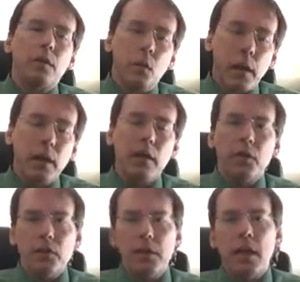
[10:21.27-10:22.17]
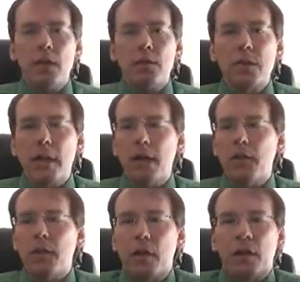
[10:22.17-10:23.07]
The weakness, the downside,
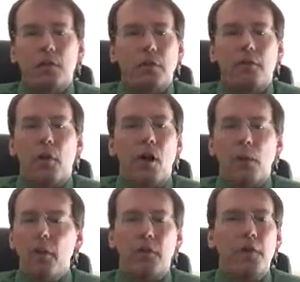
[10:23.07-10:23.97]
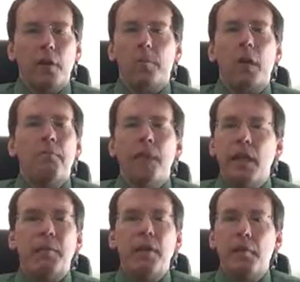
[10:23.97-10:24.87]
is that it's always affected by
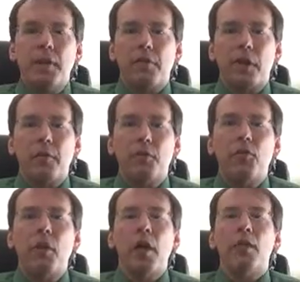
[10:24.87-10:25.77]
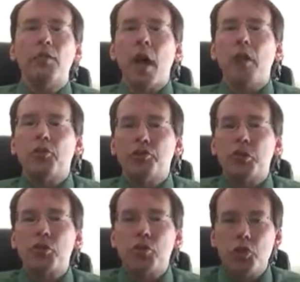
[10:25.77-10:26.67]
many, many, many variables, not
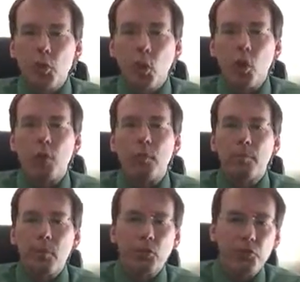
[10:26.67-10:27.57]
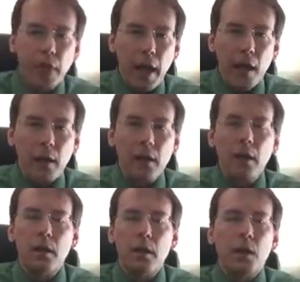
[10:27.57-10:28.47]
just your
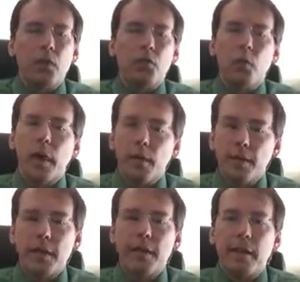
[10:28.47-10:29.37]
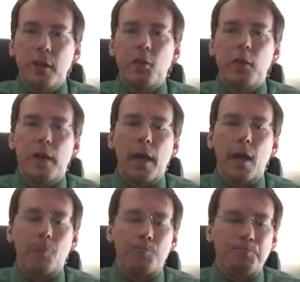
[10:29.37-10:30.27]
personality. So we have to take that into
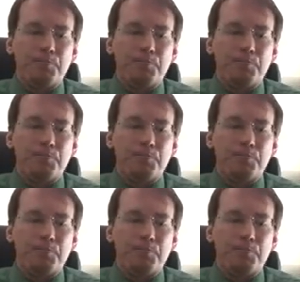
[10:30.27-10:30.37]
account.